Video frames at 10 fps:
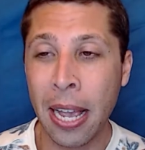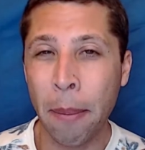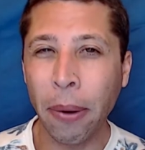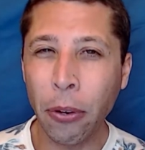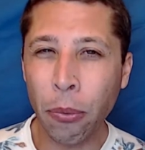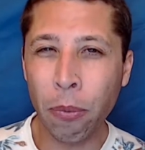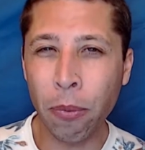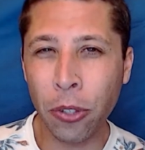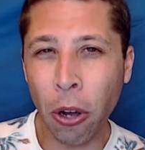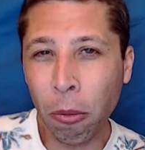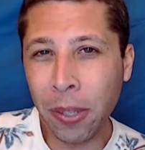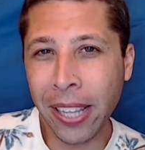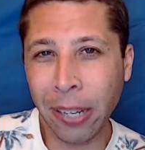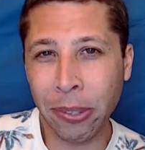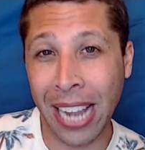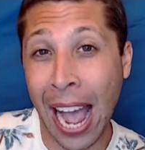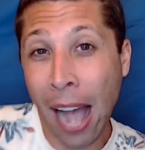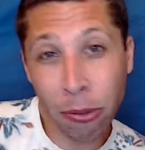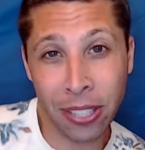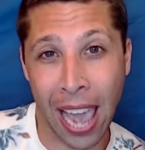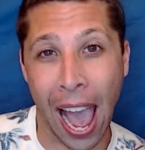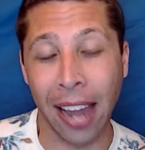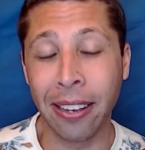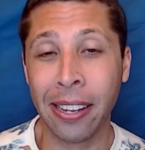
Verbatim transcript: But if you told me that it was a house cat,